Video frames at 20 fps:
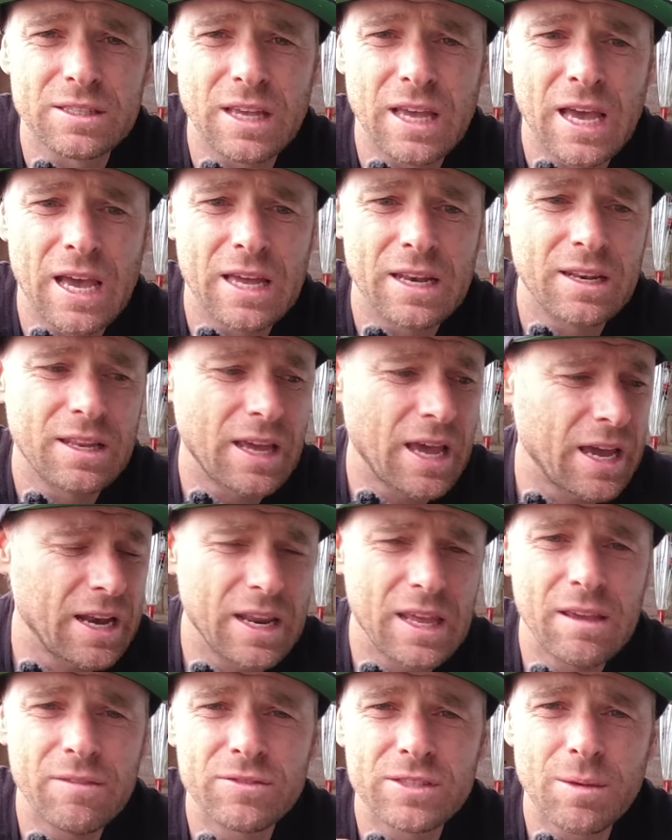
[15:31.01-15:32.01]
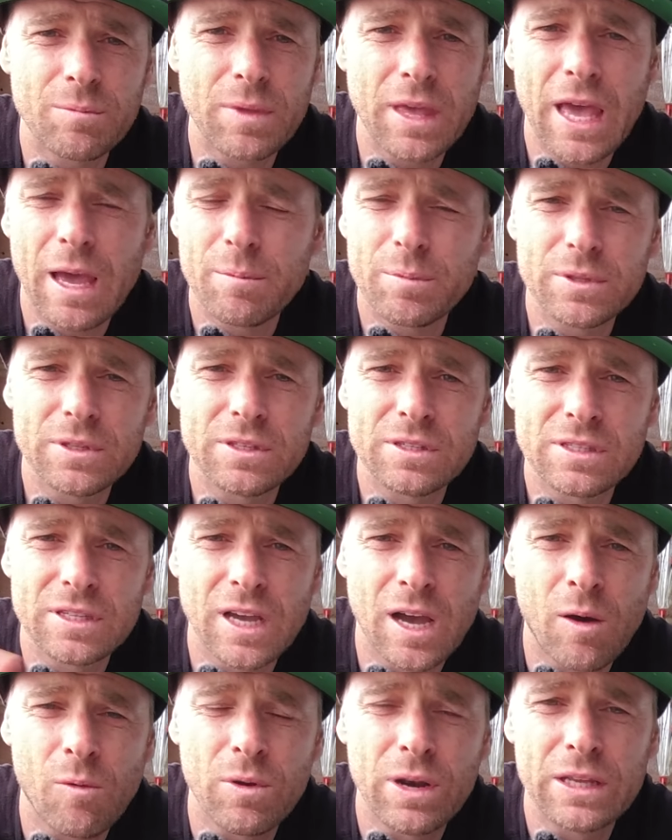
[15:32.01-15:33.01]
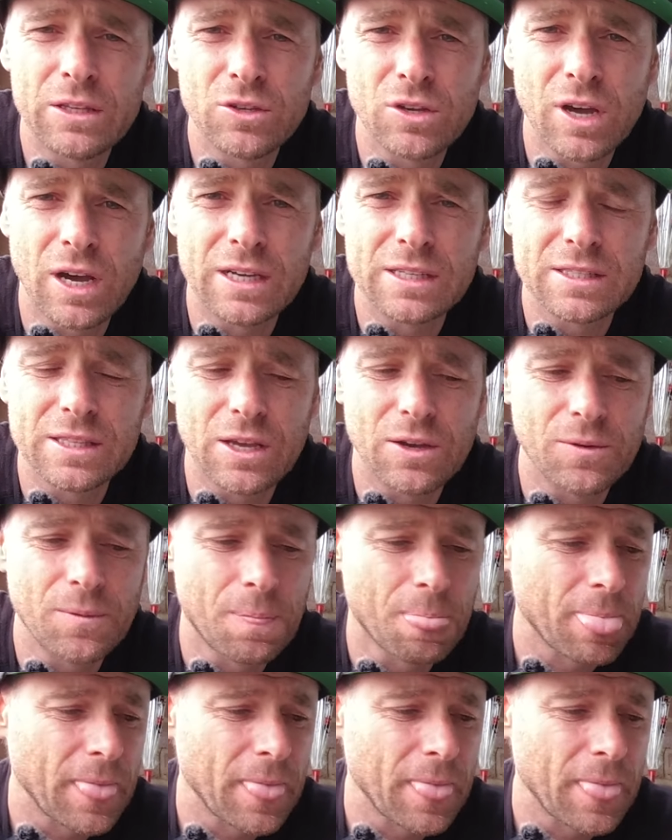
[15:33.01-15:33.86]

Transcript: and if something happens, I will let you guys know.